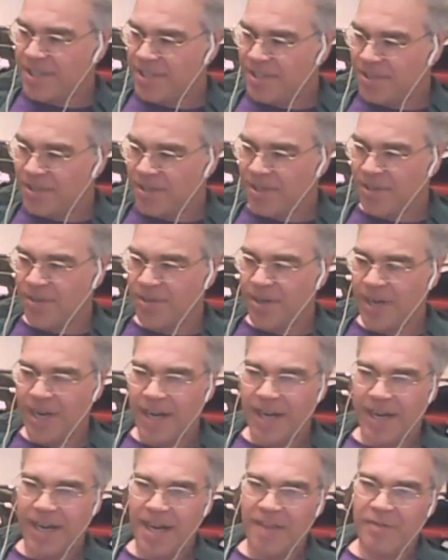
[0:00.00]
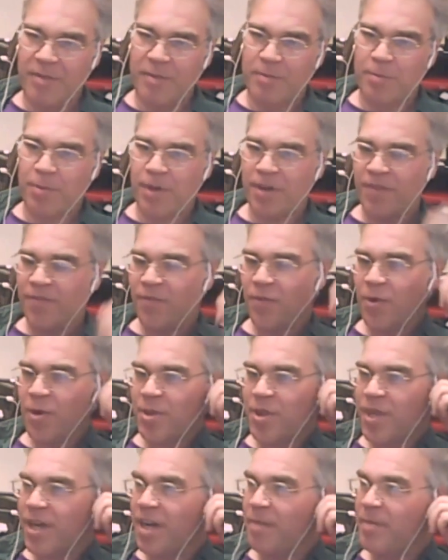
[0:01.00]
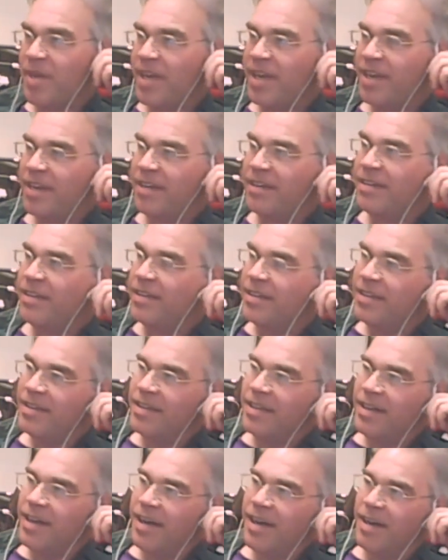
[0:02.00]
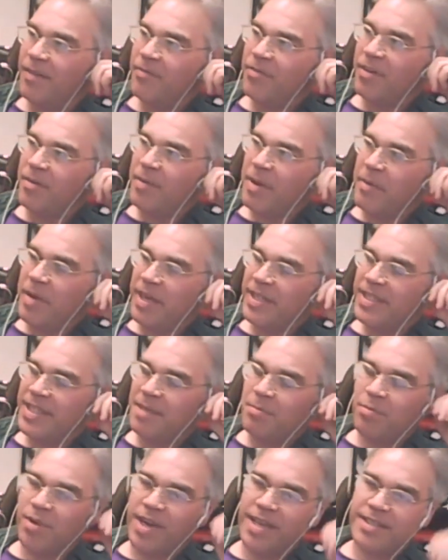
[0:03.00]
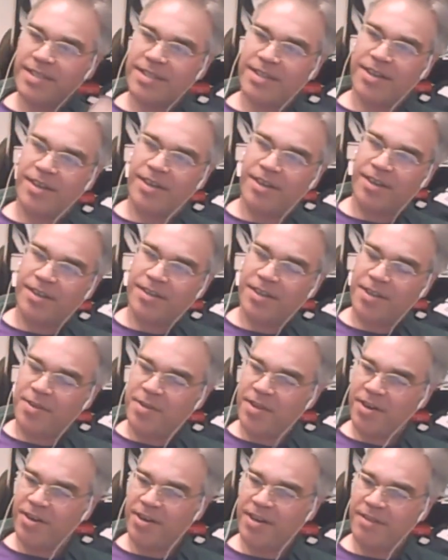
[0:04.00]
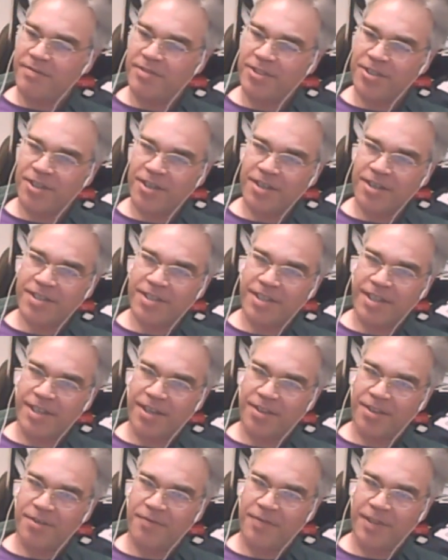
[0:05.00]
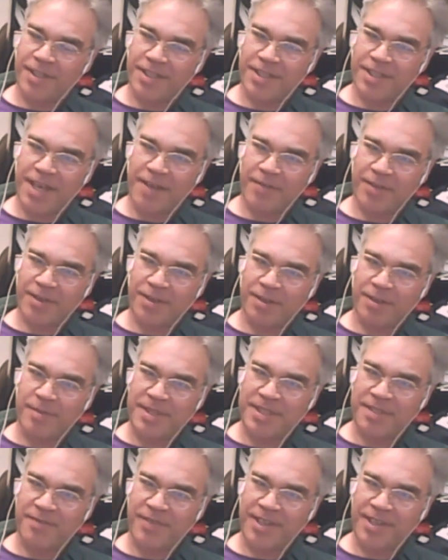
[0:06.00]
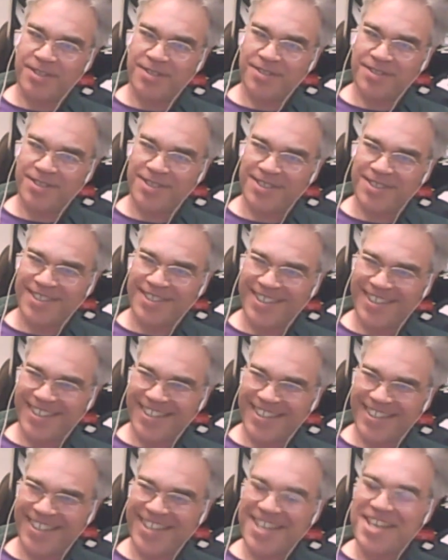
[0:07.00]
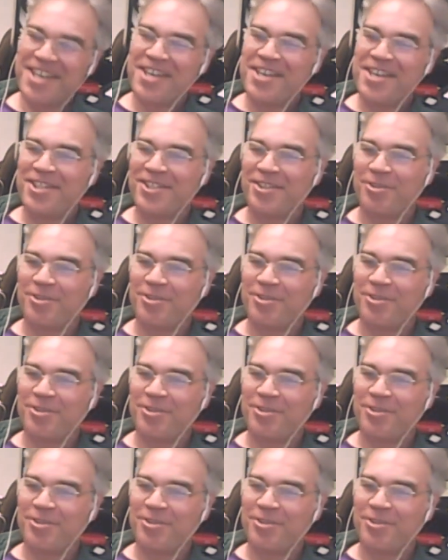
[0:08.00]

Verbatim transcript: So uh, I have a book forthcoming um, from MIT Press called A Theory of Jerks and Other Philosophical Misadventures. Yes.